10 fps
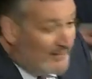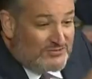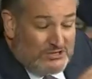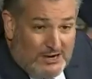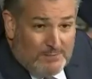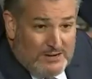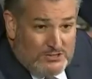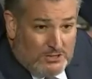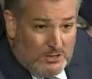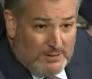If
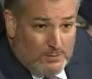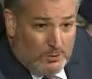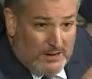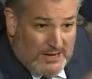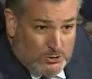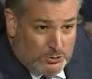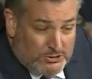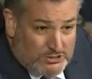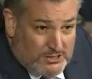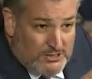Chairman Durbin were
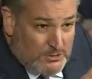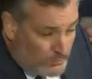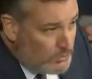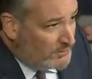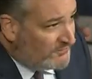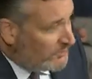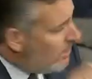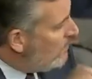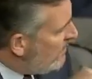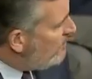interested in the rule of
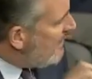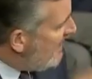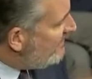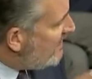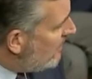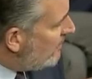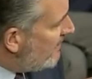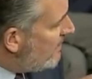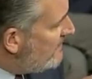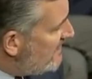law, we would have a hearing